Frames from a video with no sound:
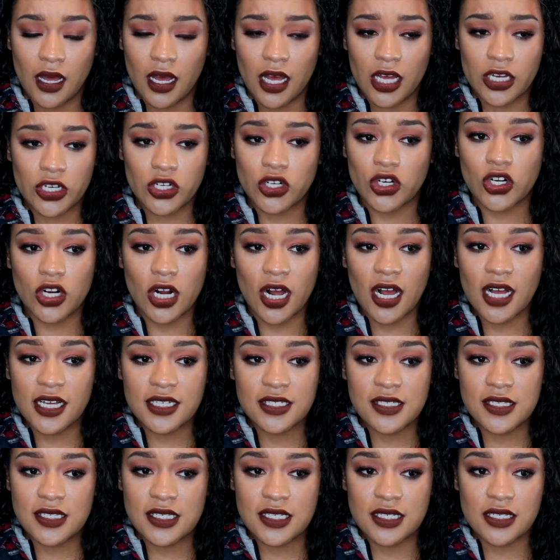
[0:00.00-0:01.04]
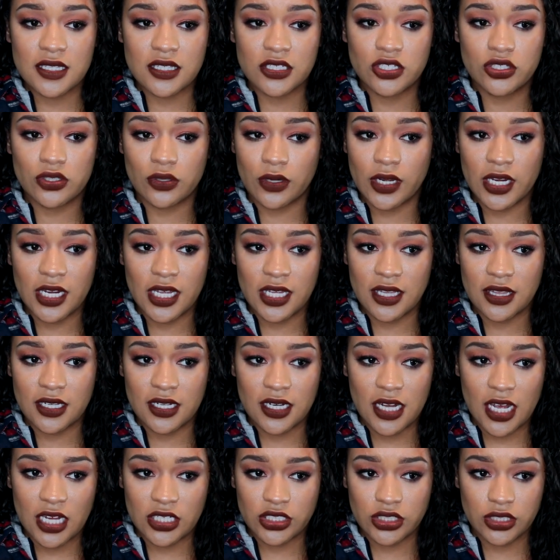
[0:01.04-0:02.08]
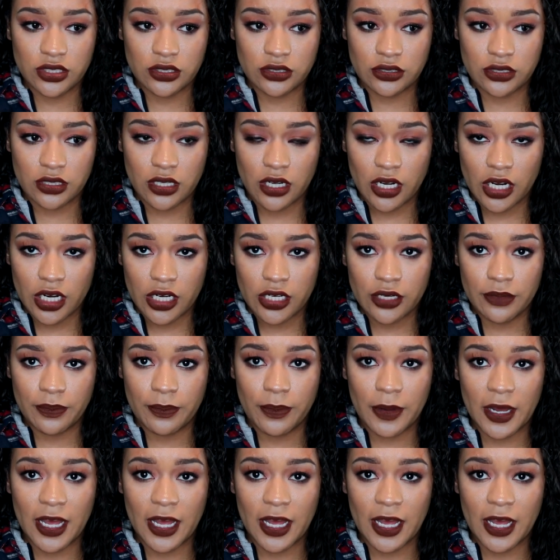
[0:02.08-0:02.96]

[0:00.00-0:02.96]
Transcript: across joining the National Guard,